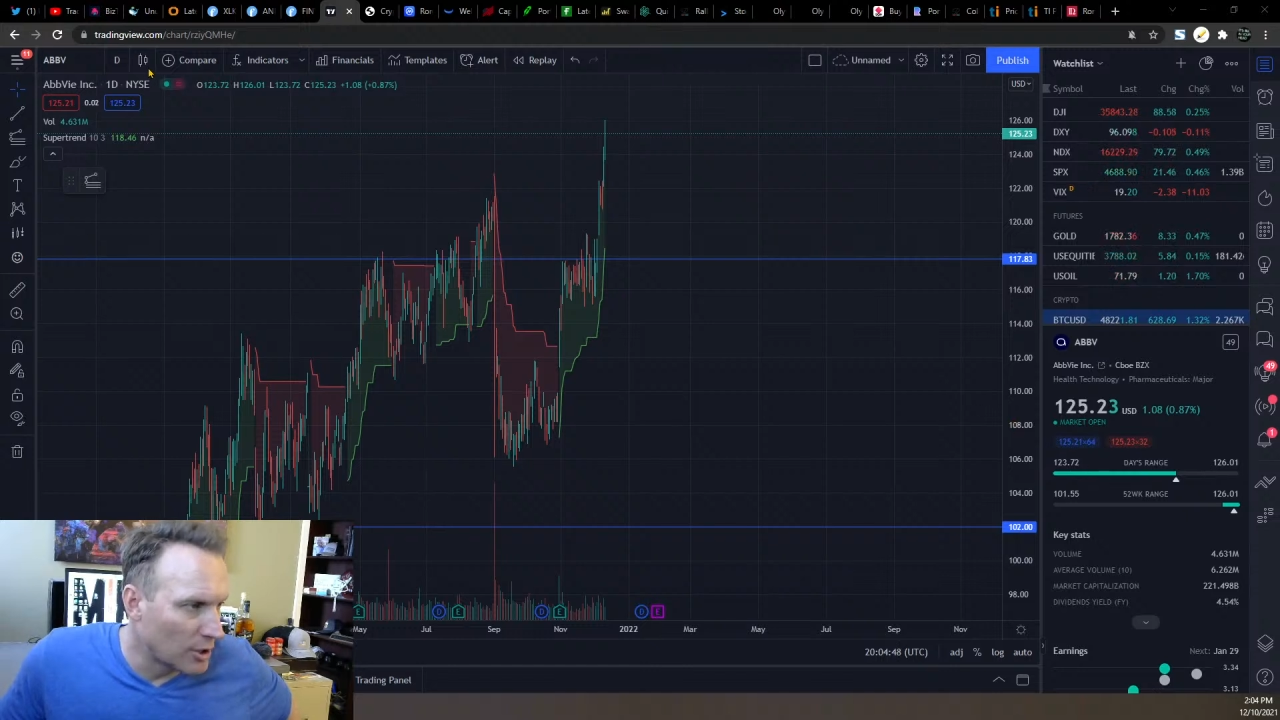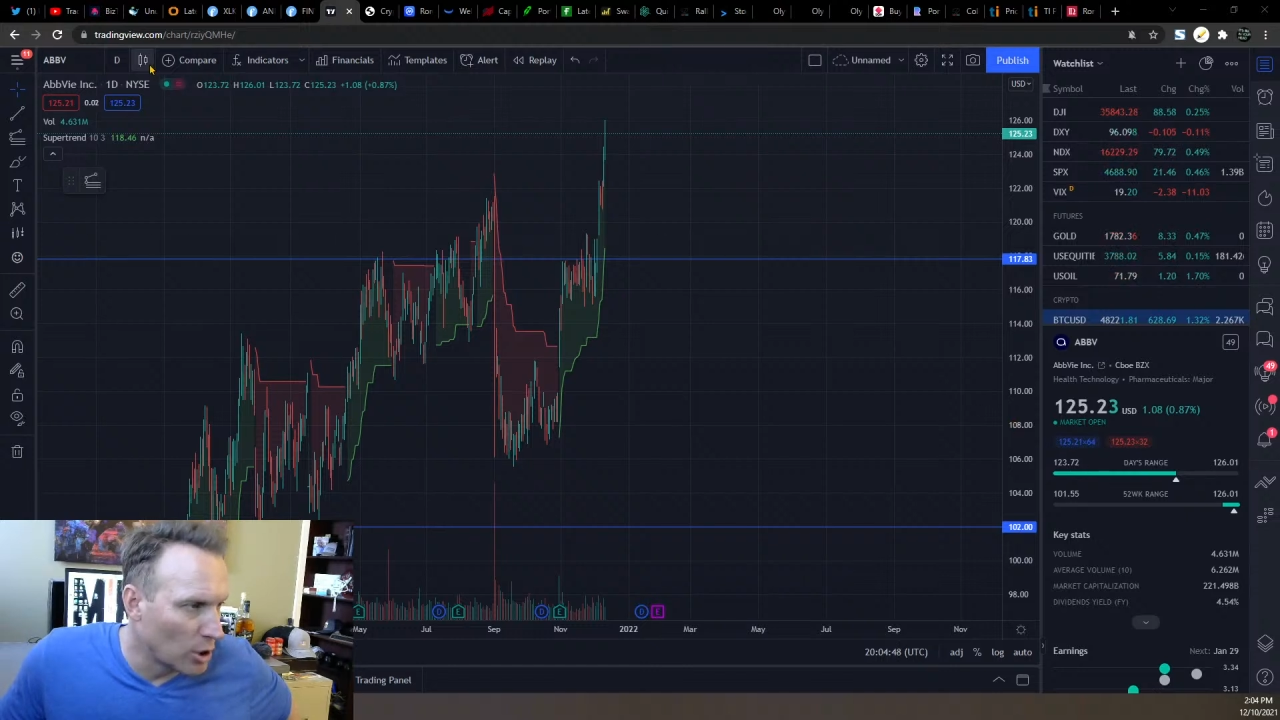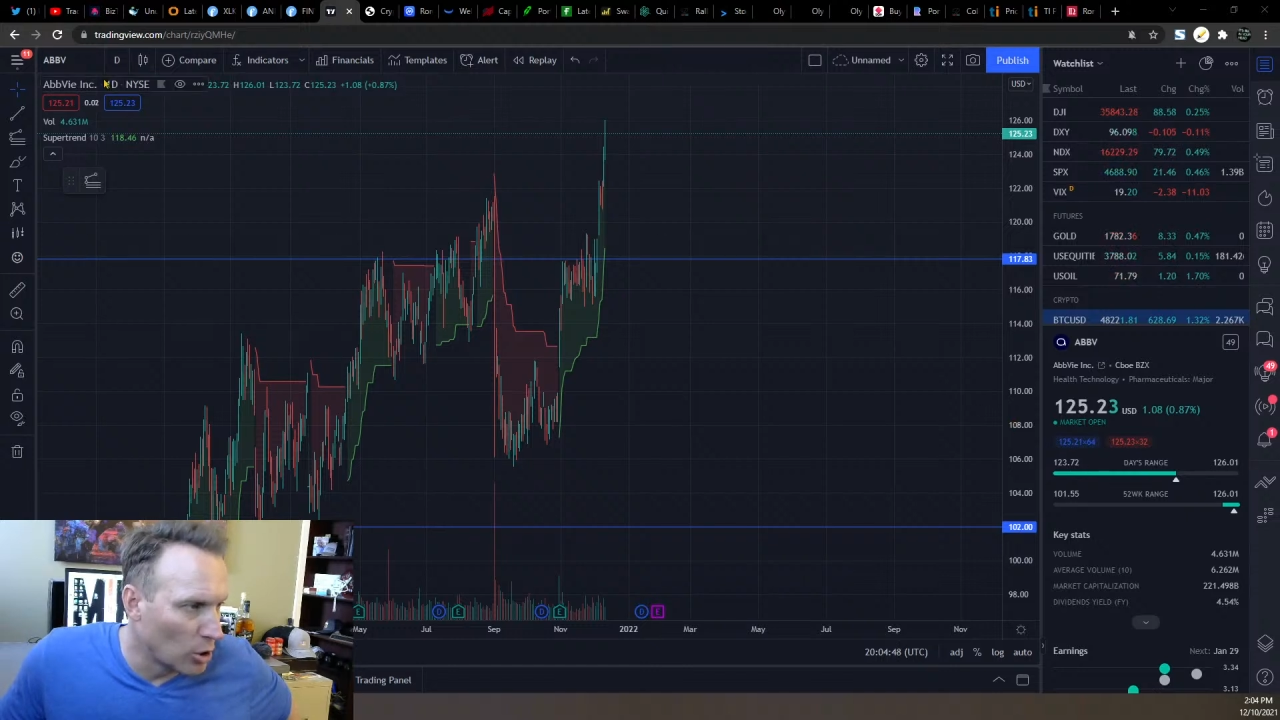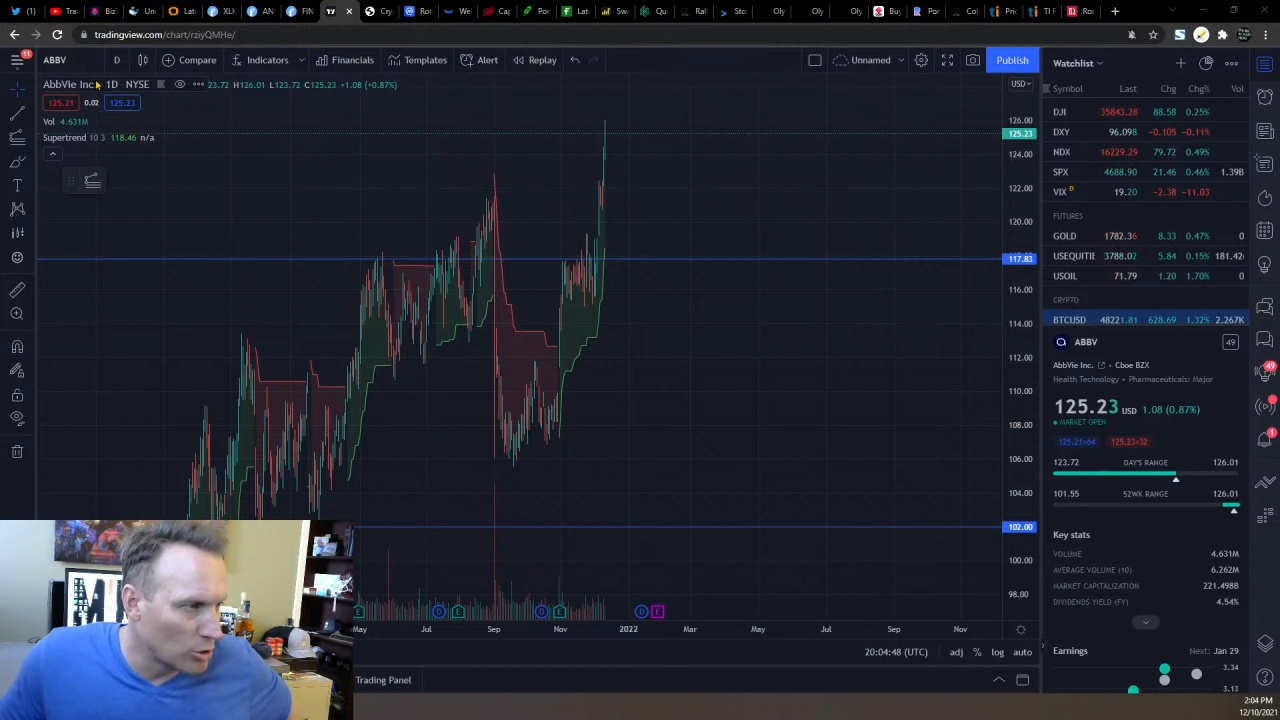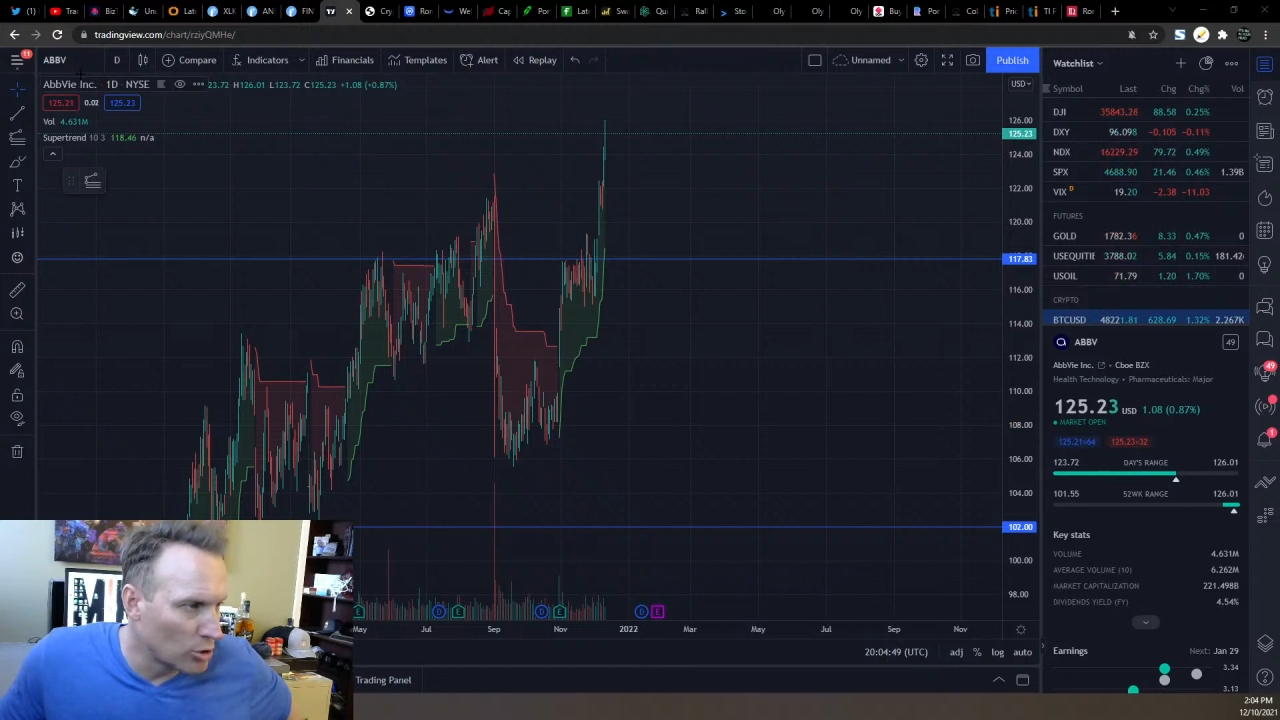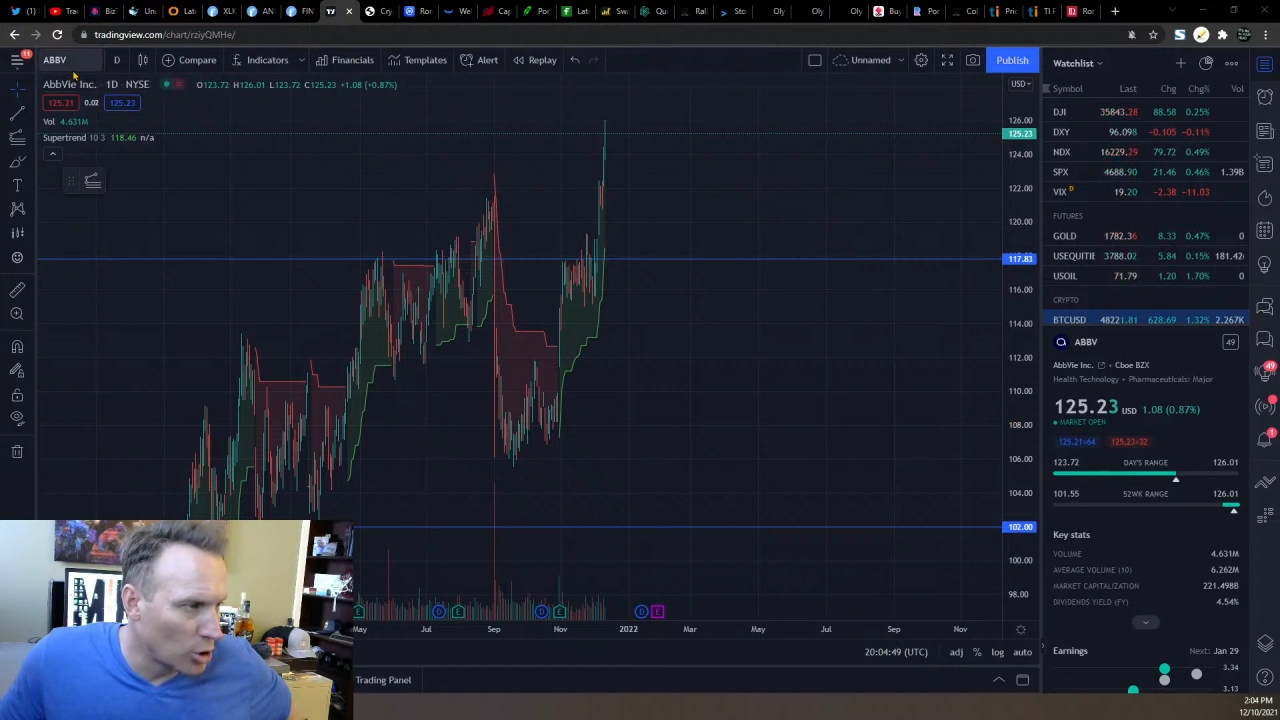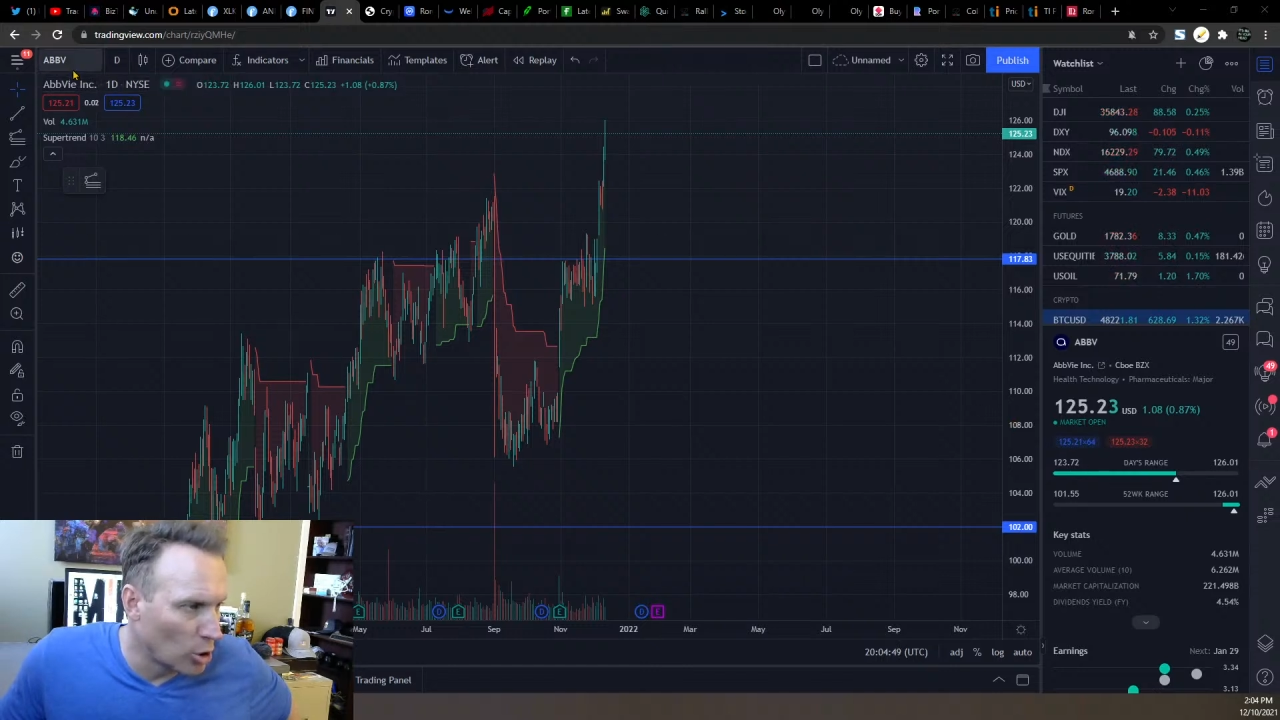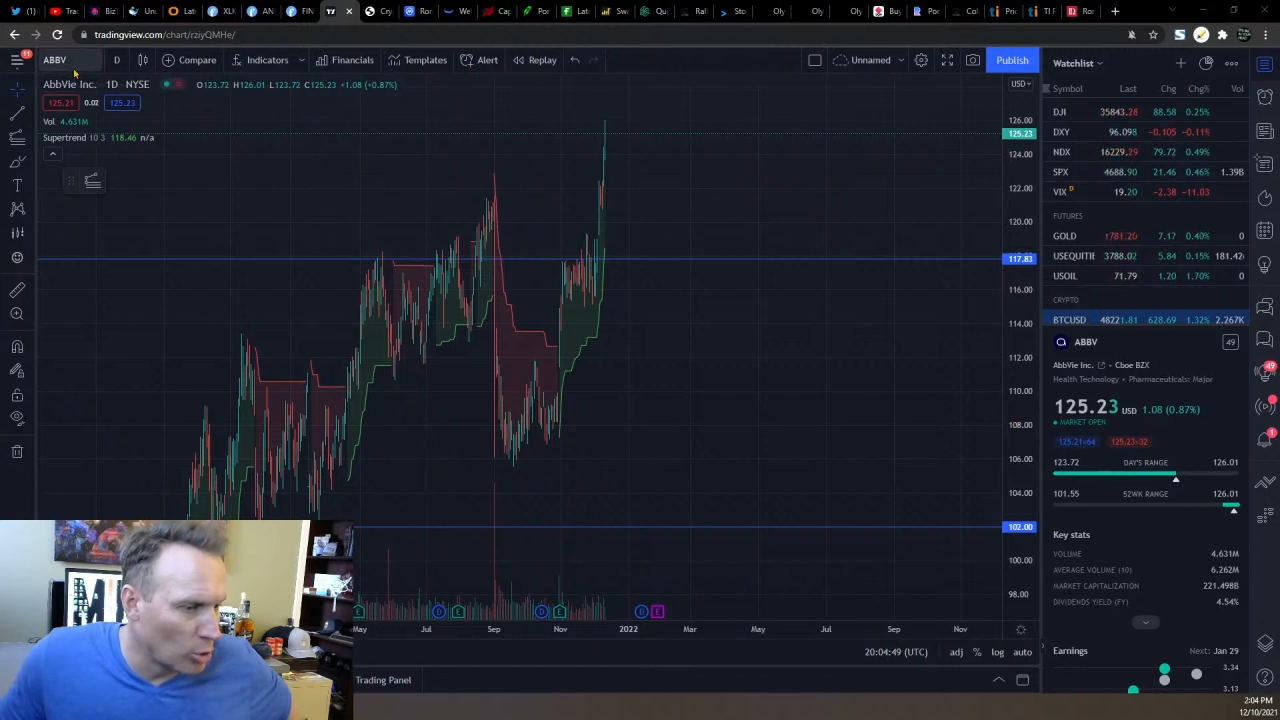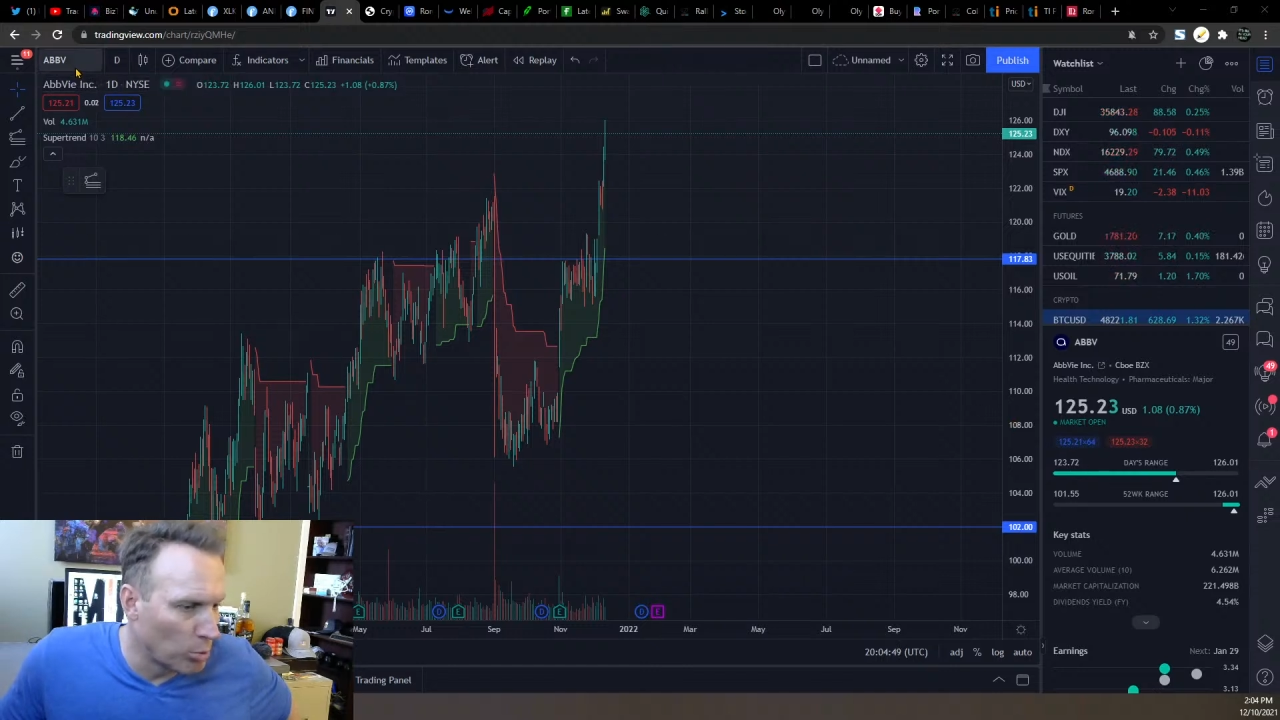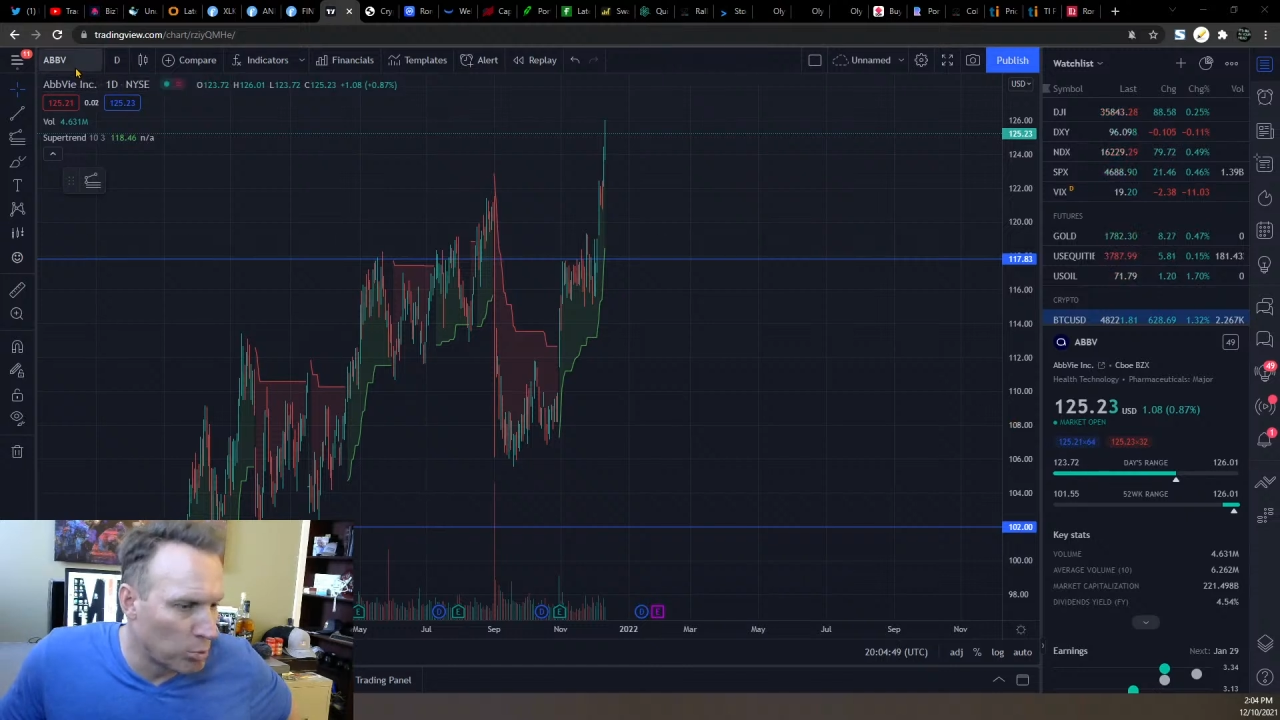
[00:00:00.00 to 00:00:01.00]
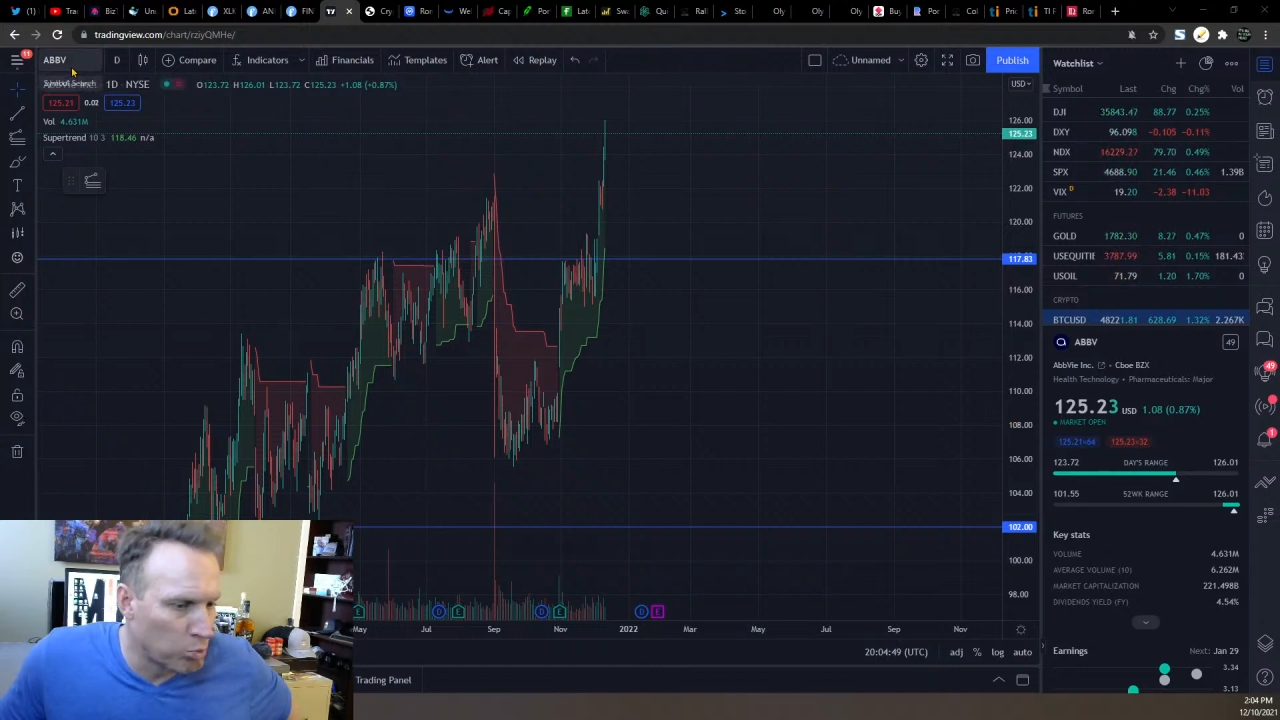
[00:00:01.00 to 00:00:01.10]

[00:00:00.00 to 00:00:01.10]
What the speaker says: Toll